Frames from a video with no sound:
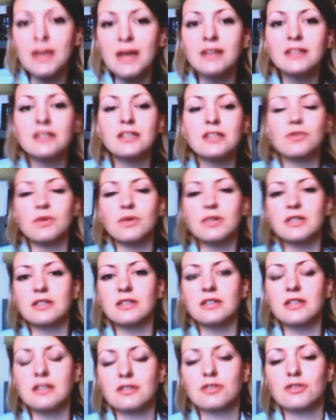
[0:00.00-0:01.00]
this is why
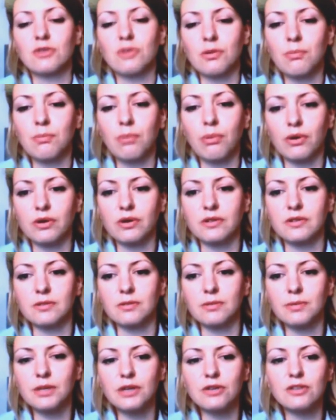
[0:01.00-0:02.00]
it is so
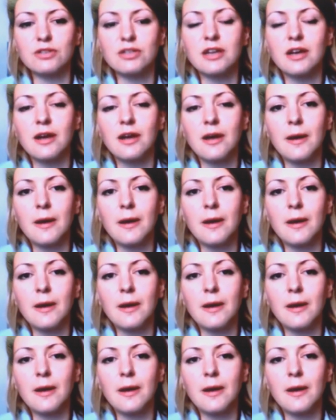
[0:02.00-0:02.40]
important, because